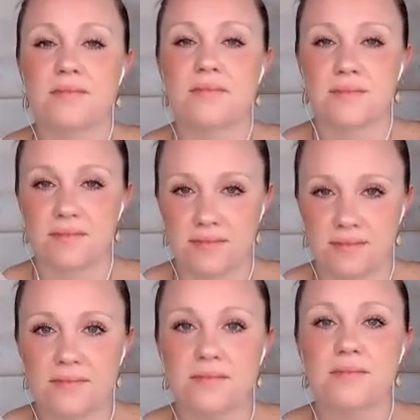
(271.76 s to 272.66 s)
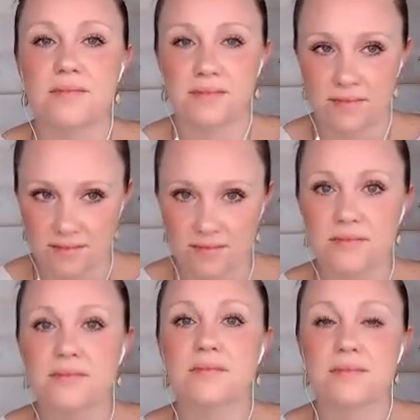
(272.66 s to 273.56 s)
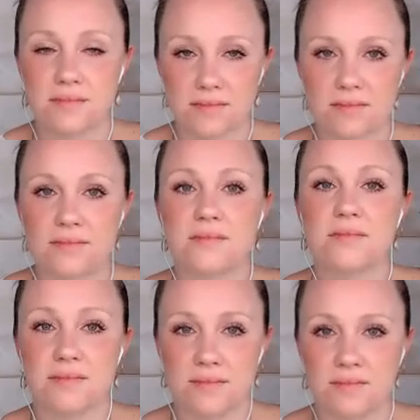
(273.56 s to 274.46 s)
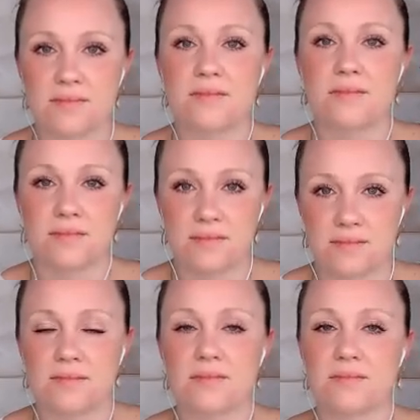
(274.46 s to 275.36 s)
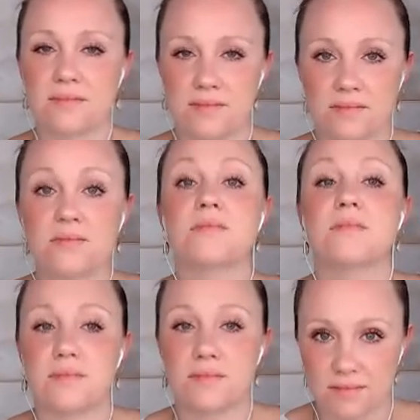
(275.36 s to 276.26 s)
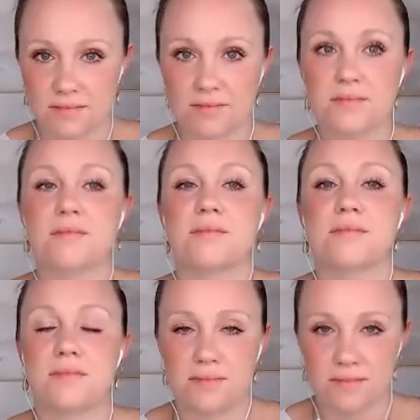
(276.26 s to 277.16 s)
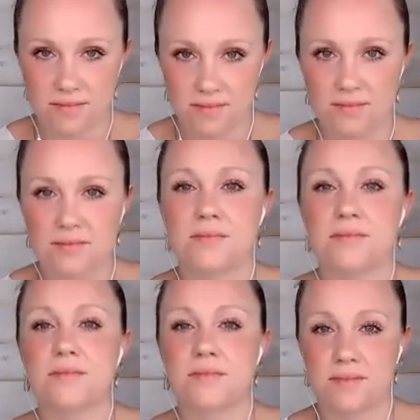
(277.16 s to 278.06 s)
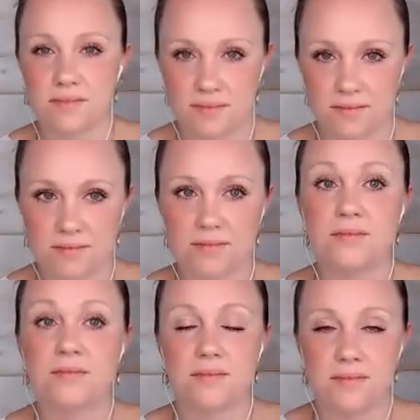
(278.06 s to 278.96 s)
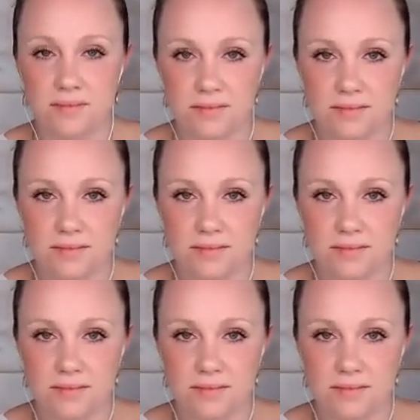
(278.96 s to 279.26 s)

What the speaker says: you know, that kind of is like a flare of like the overthinking, overanalyzing, wanting to redo that you said that